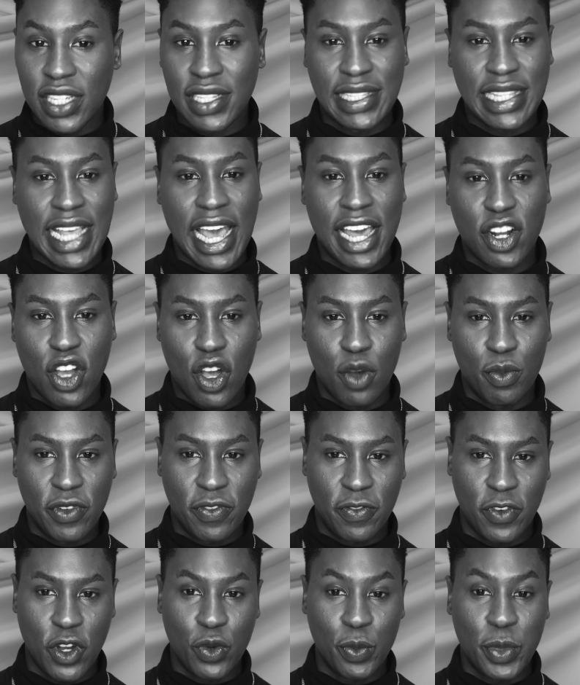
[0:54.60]
is that
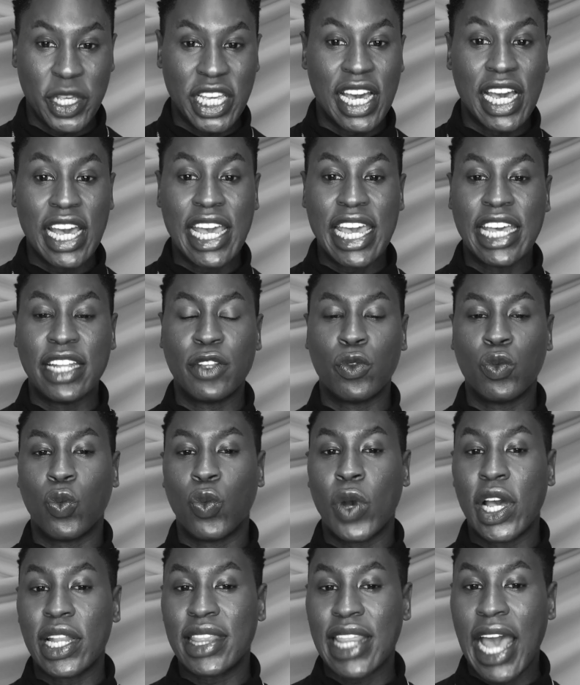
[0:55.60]
homophobia. And
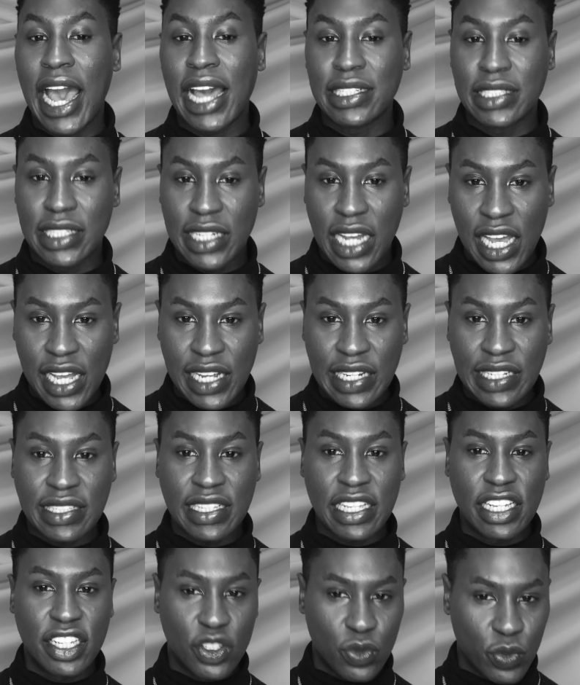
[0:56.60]
what that
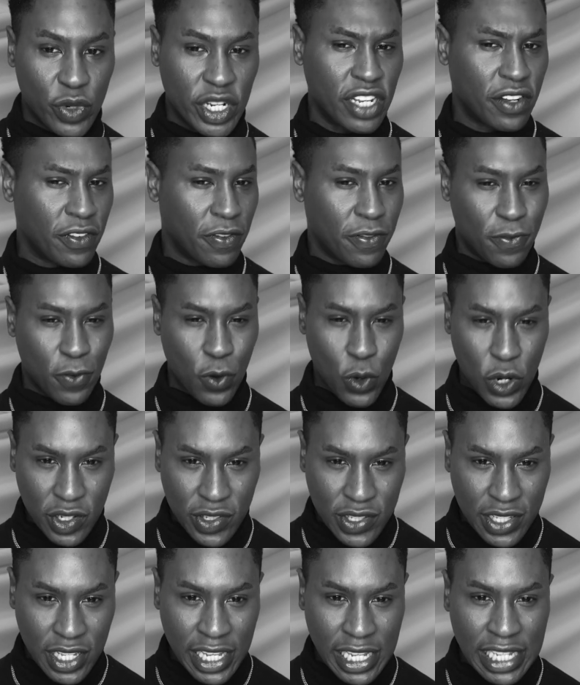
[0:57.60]
does is
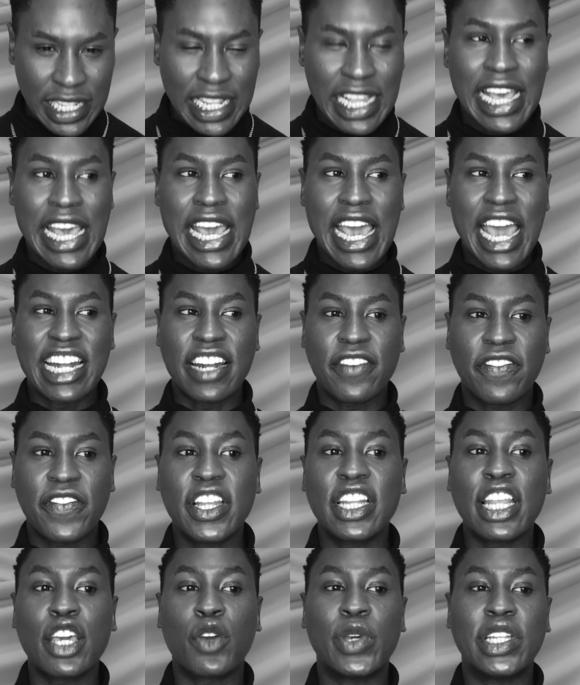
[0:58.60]
reinforce it. And I
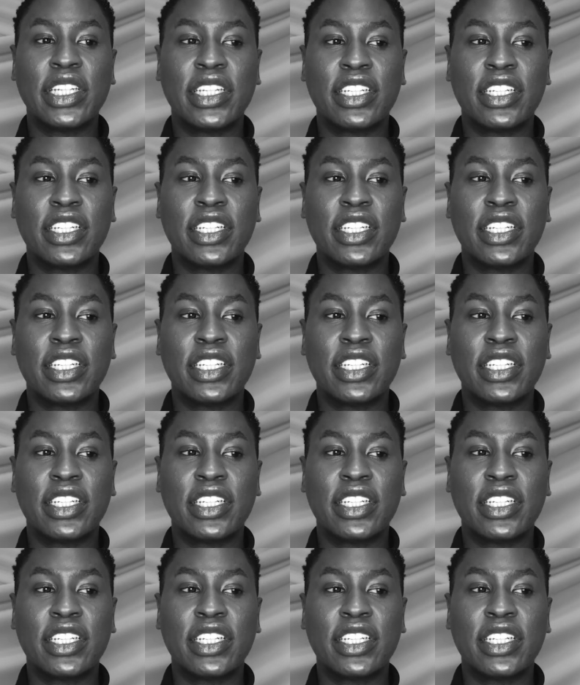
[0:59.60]
feel like we